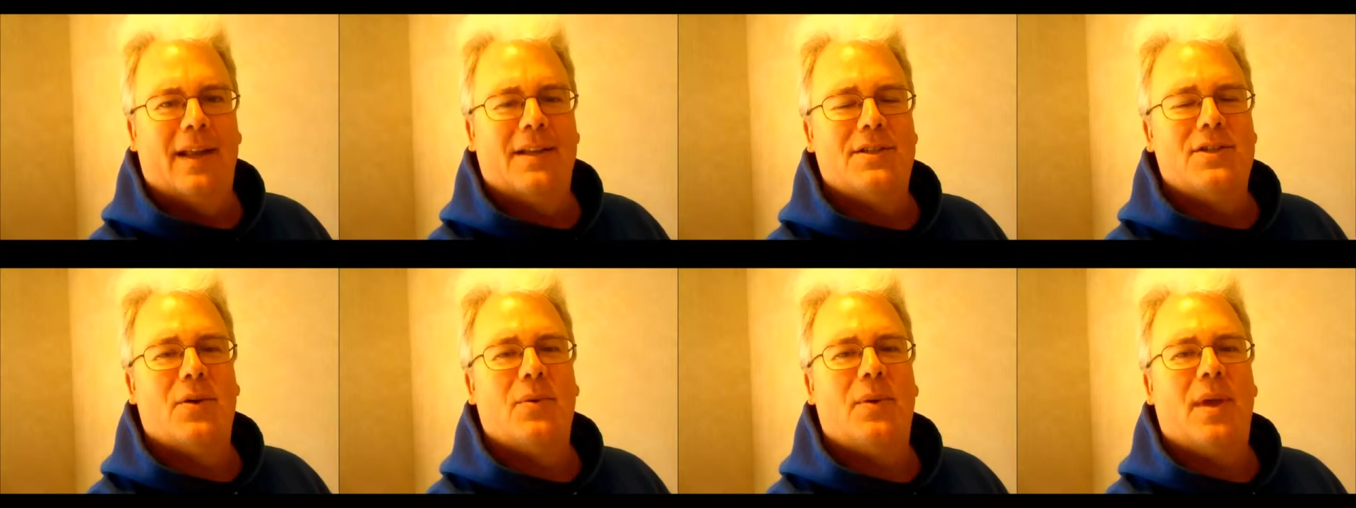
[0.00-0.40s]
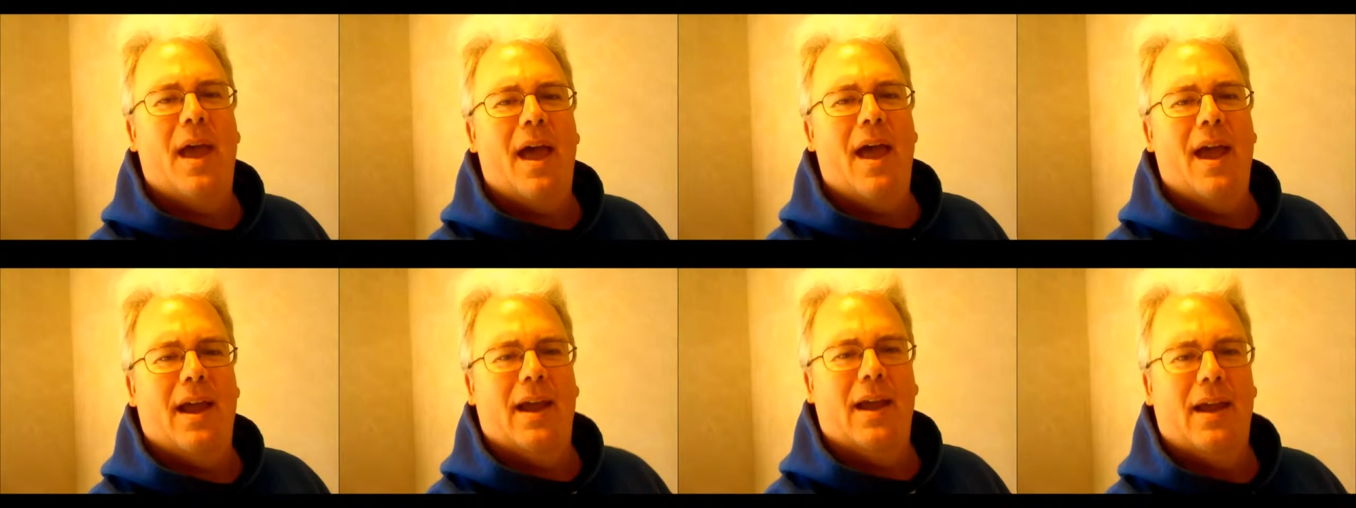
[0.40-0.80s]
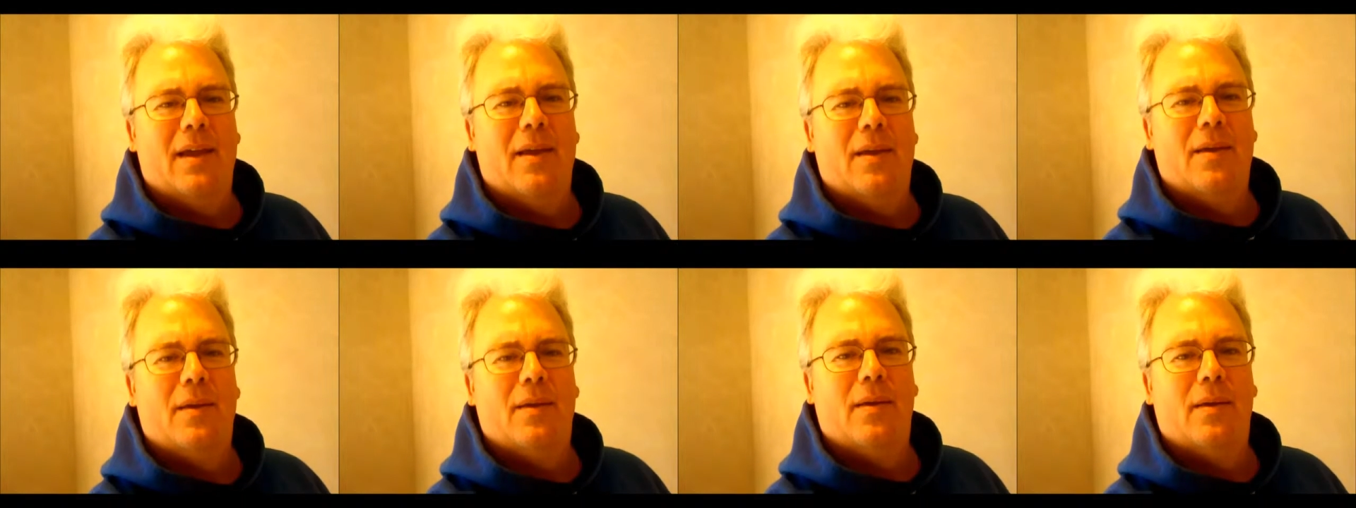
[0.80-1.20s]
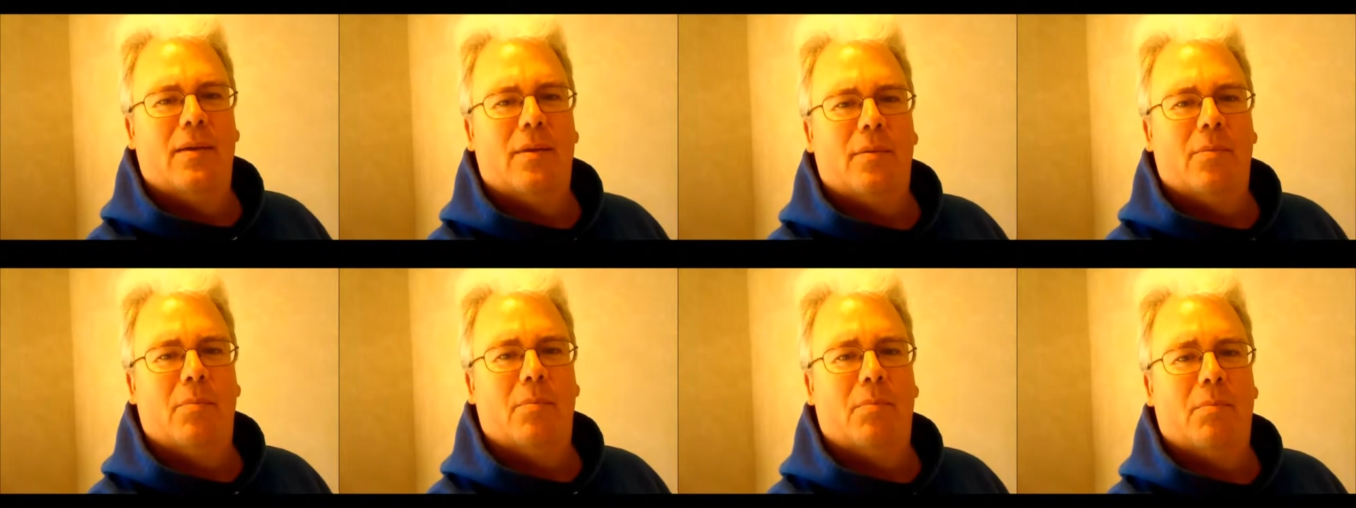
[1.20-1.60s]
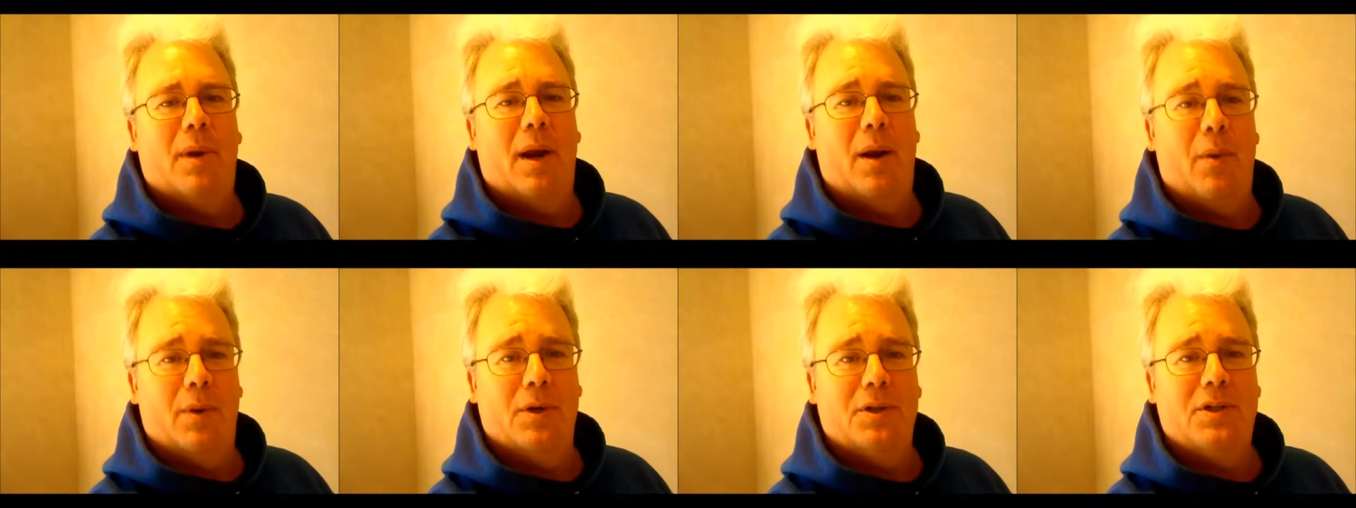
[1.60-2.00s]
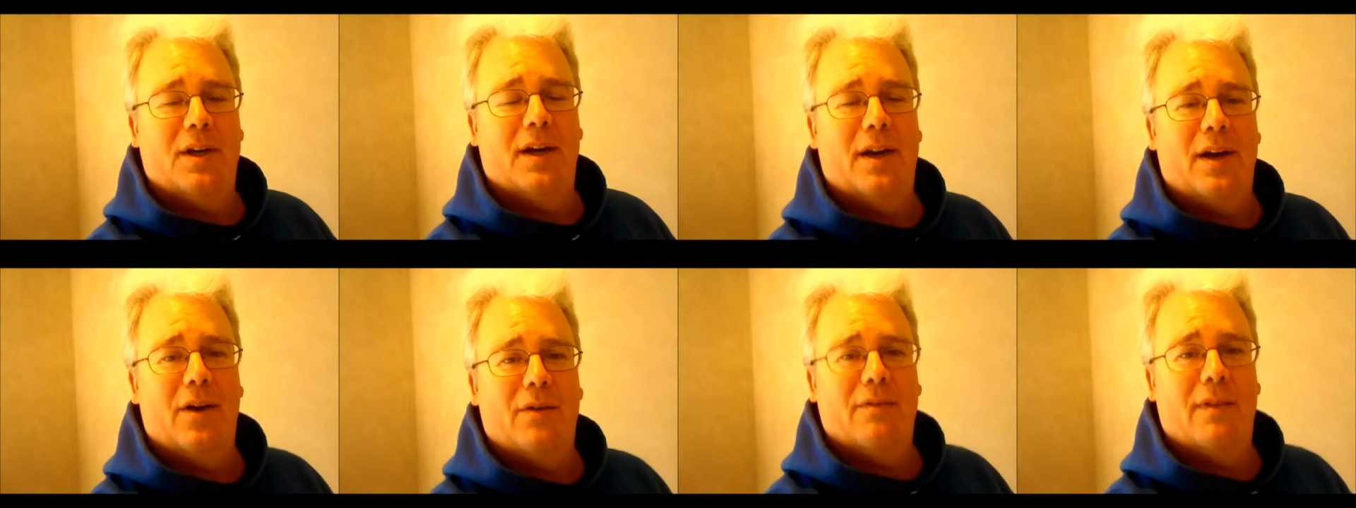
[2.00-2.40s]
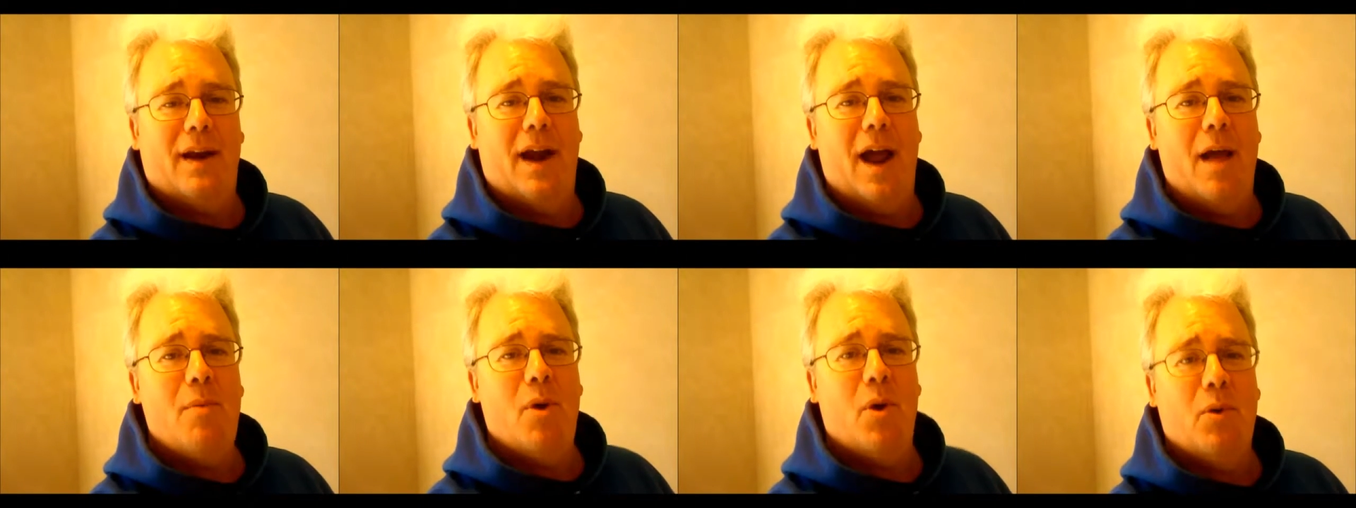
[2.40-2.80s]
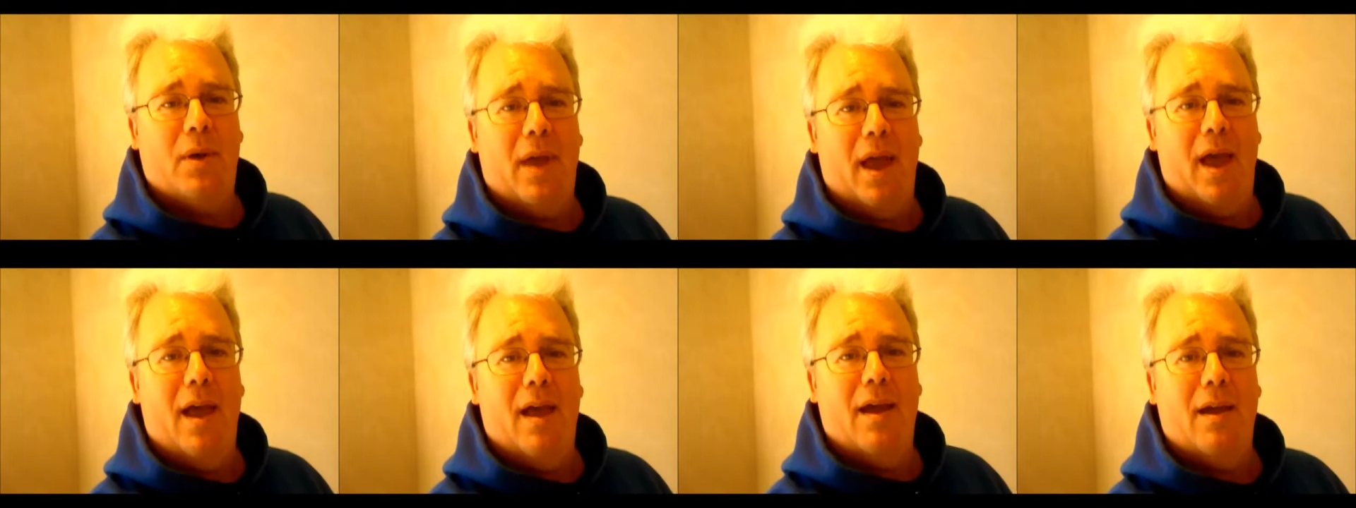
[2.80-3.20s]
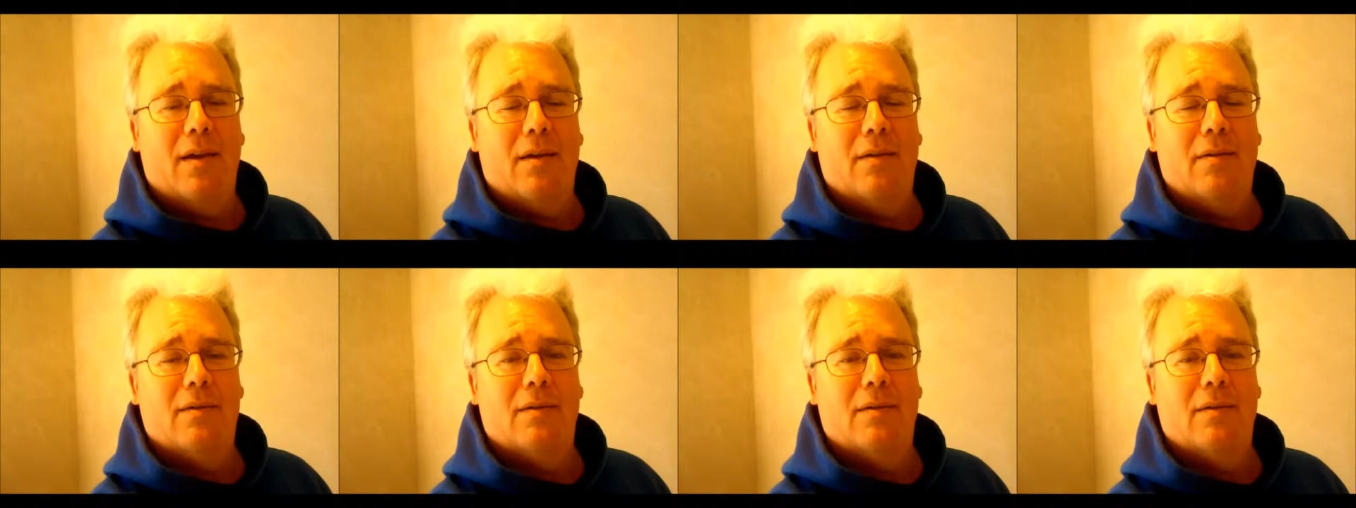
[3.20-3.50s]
That's okay, but I want you to know that I'm okay.